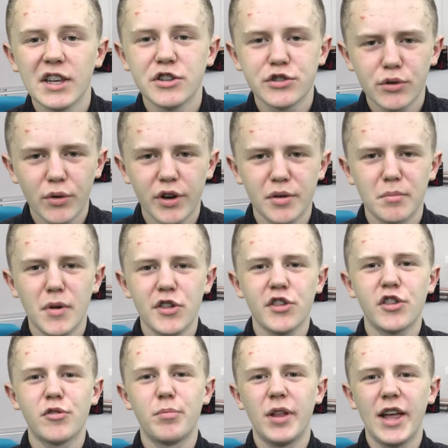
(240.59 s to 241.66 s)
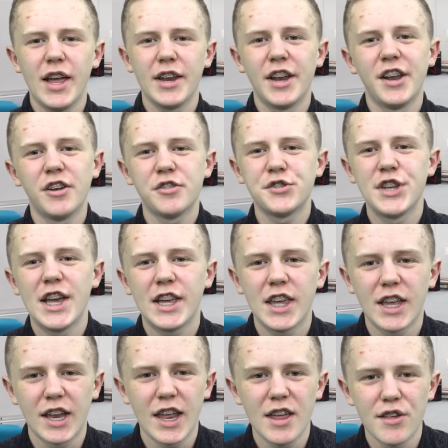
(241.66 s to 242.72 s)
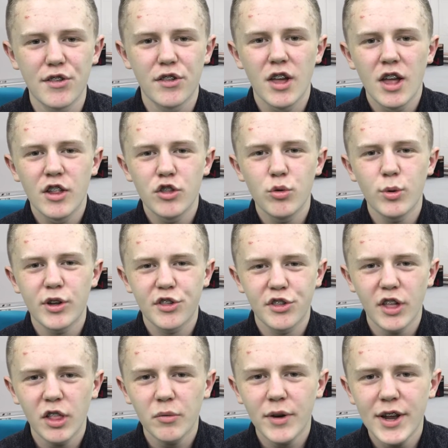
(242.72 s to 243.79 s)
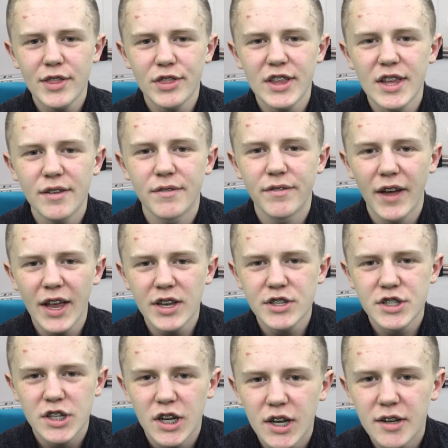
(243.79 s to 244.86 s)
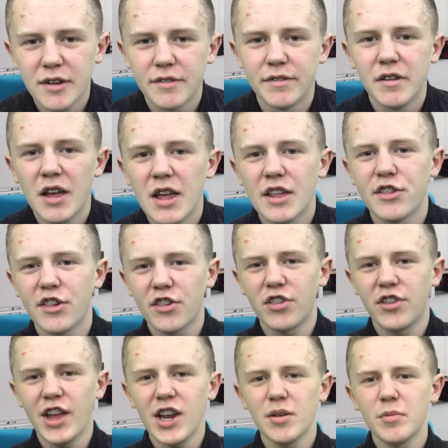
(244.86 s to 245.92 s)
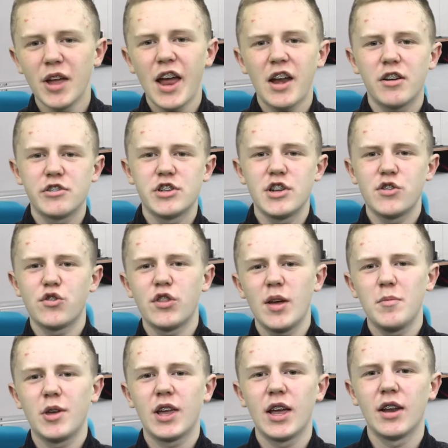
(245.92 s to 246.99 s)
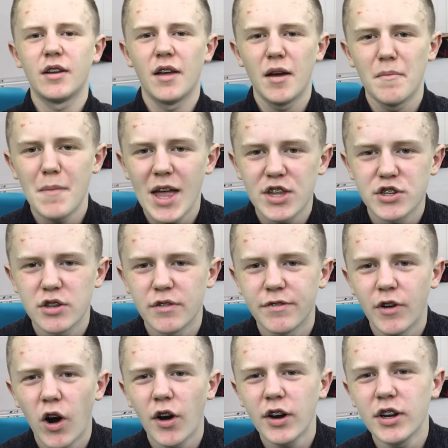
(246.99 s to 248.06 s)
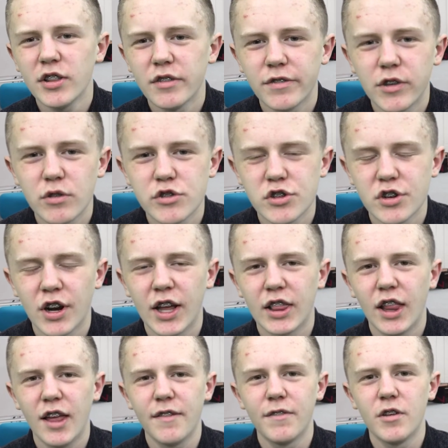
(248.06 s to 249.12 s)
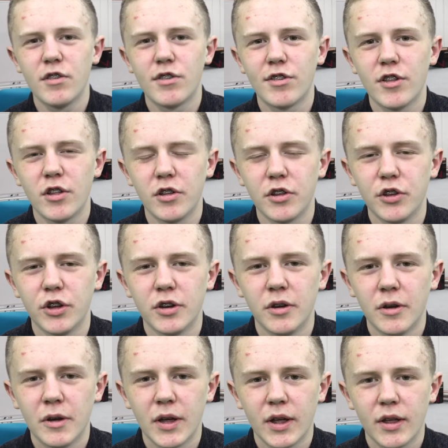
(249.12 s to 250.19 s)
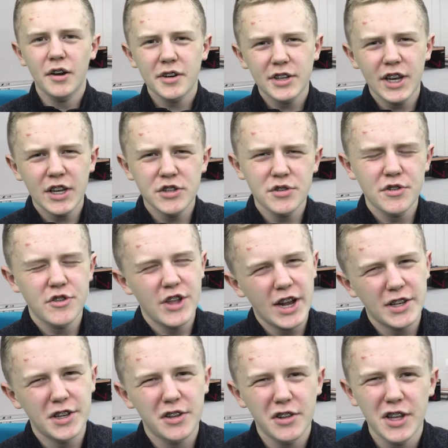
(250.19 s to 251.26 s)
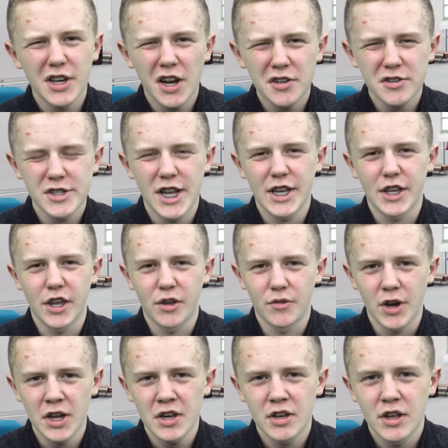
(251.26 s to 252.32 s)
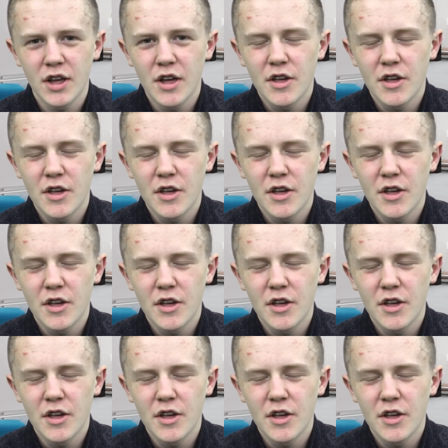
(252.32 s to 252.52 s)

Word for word: In short, Musk's plan and undertaking is to accelerate the advent of sustainable energy so that we can imagine far into the future and life is still good. Architecture is technically an undertaking, right?